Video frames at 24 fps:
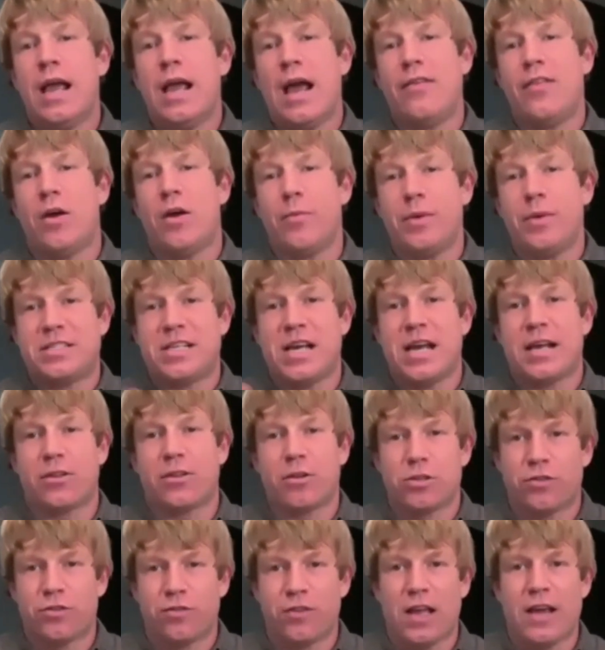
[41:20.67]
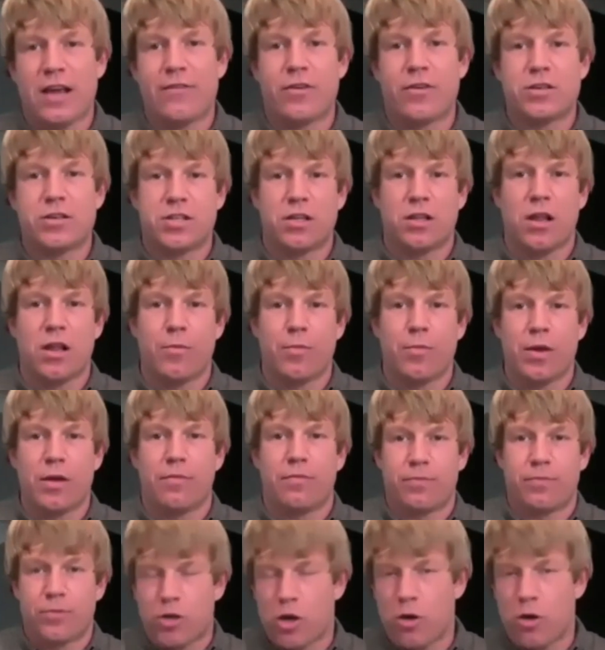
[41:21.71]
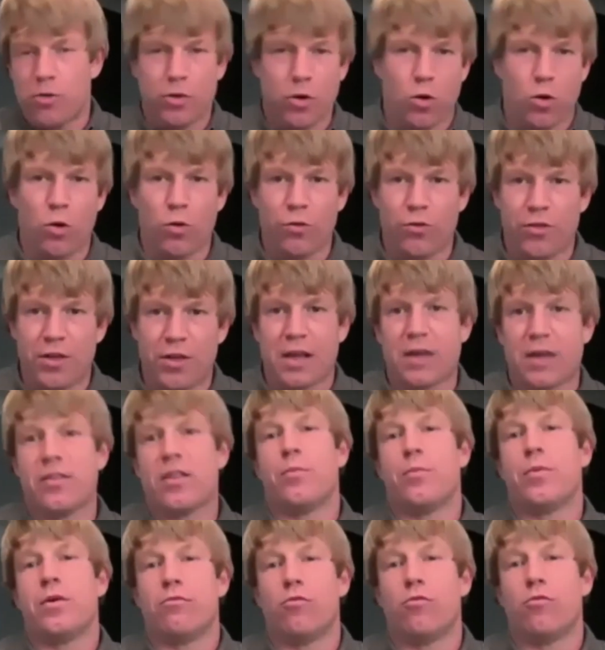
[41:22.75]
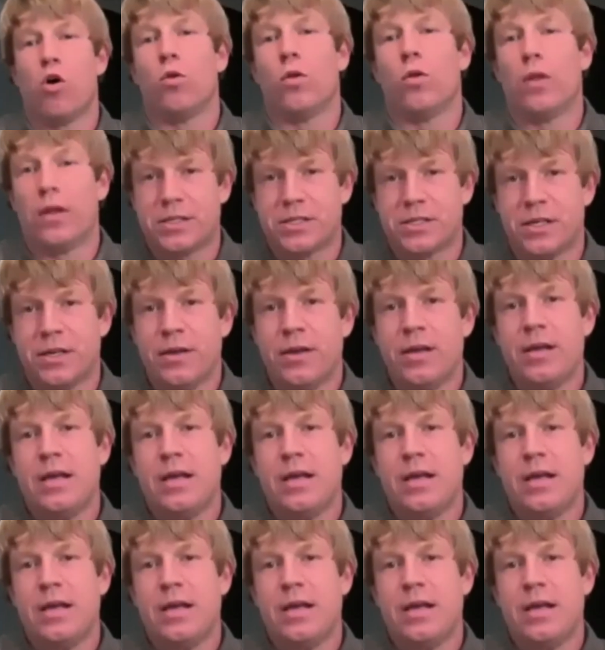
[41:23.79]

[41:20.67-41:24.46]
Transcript: and then we take those flavors and then we coat the whole thing and then we roll it.